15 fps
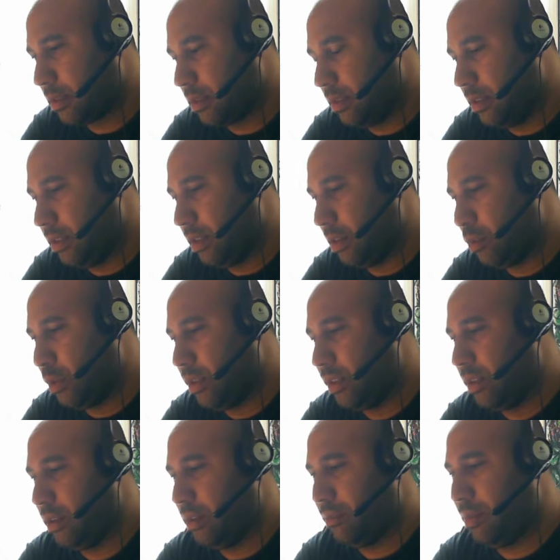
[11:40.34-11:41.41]
And then when
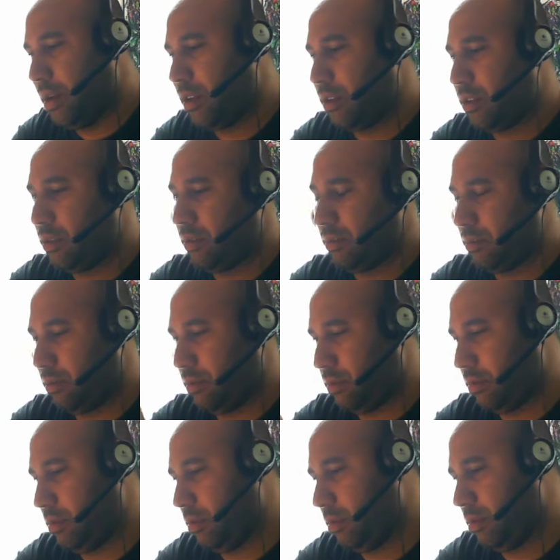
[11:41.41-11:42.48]
the punk
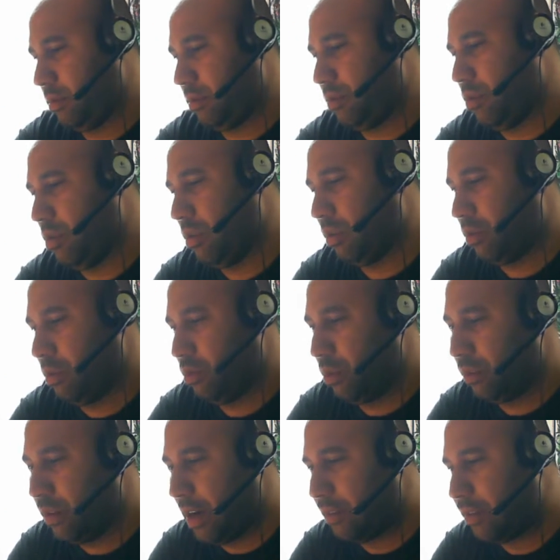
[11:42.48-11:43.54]
quote-unquote
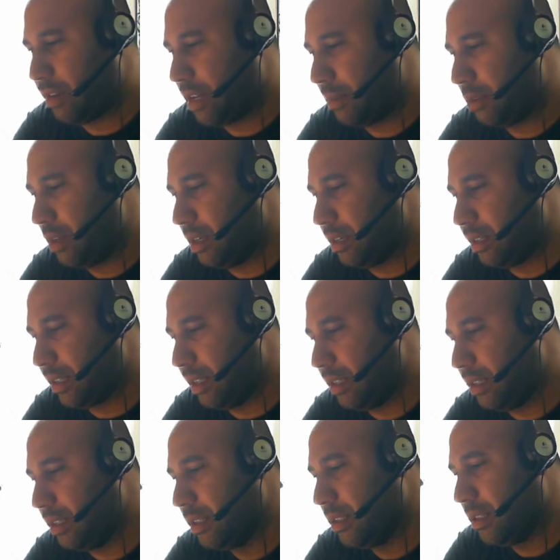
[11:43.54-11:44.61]
revival came around
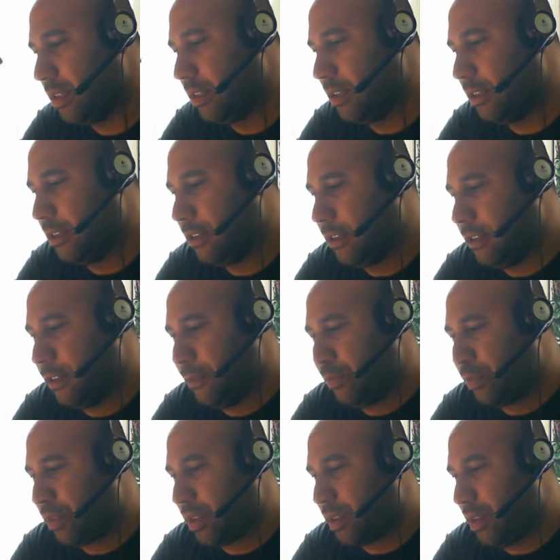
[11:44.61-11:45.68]
again,
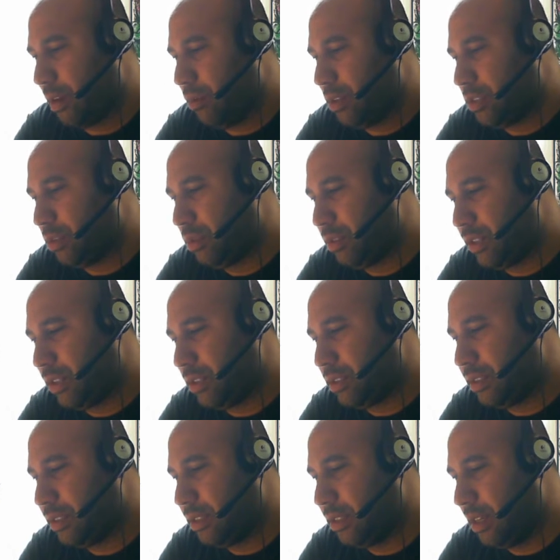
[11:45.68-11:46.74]
I wasn't really
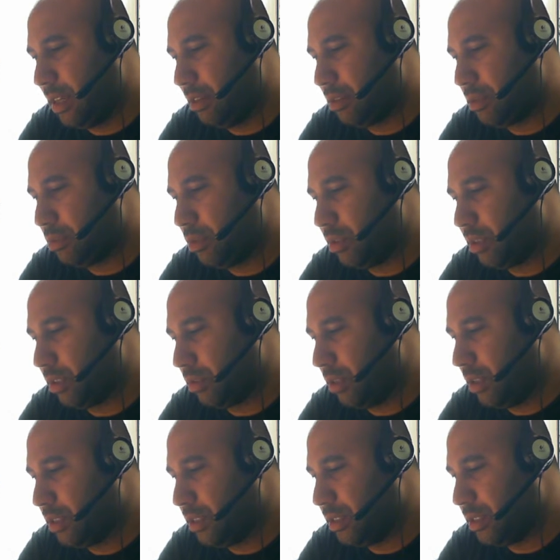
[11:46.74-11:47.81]
listening to that. I was more into
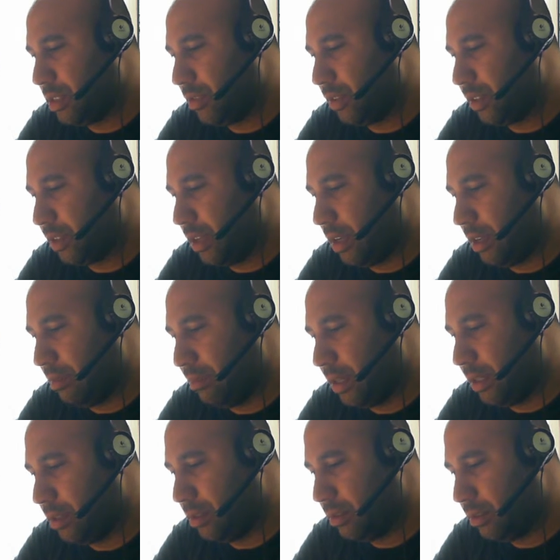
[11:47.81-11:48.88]
grunge and stuff like that, and
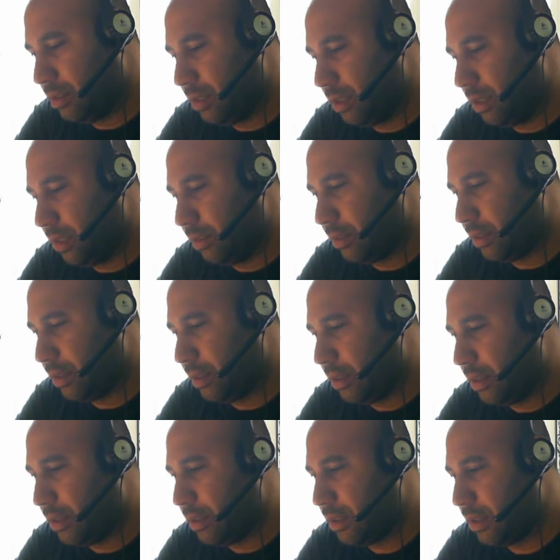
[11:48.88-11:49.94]
metal and everything like
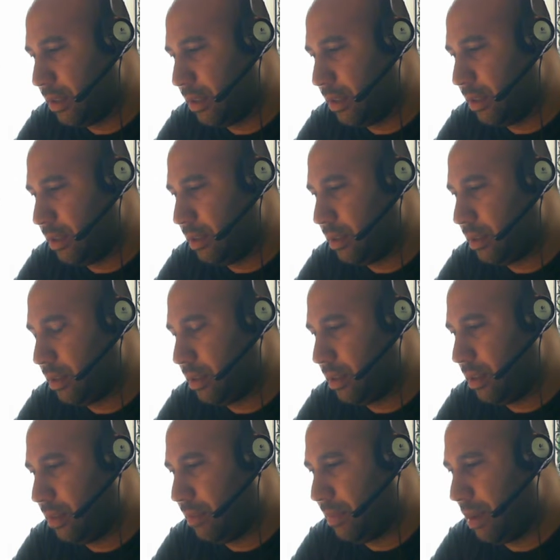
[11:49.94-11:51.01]
that. And
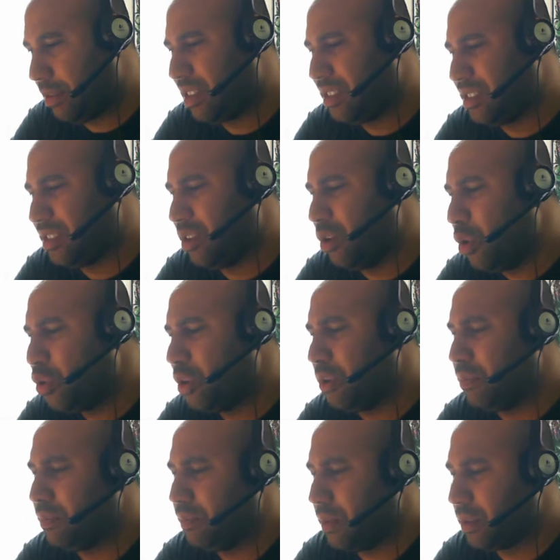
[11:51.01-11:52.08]
I would listen to older
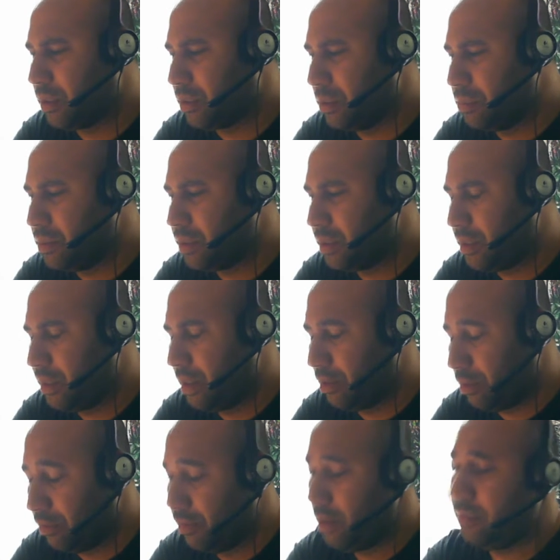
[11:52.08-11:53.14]
punk groups that
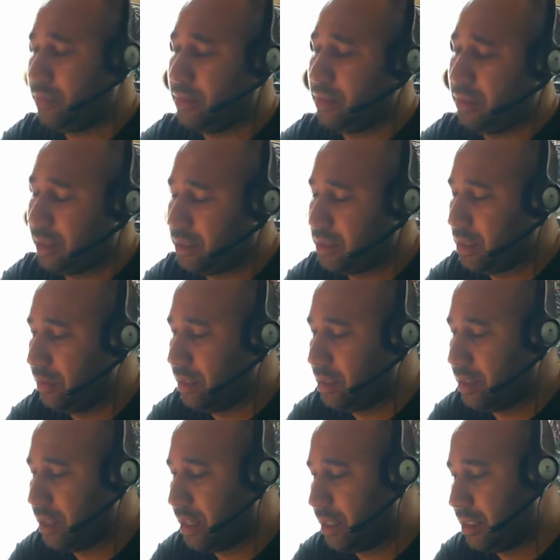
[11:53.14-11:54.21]
were from the late 70s
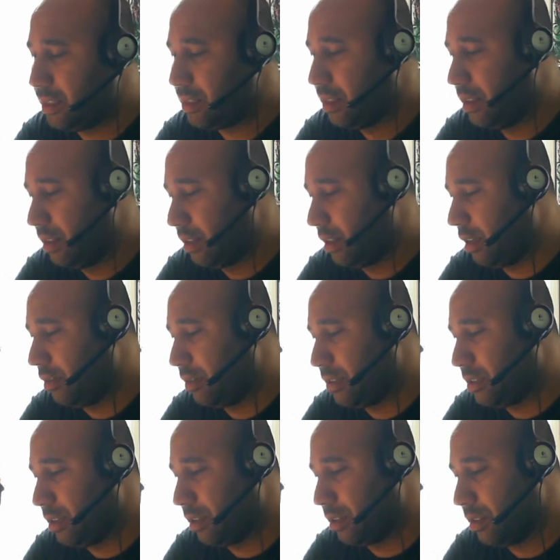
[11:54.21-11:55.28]
and 80s. I always
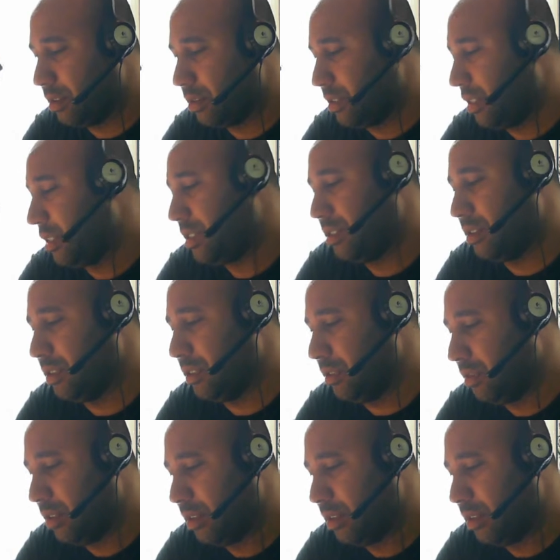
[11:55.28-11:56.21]
dug those, and I still do.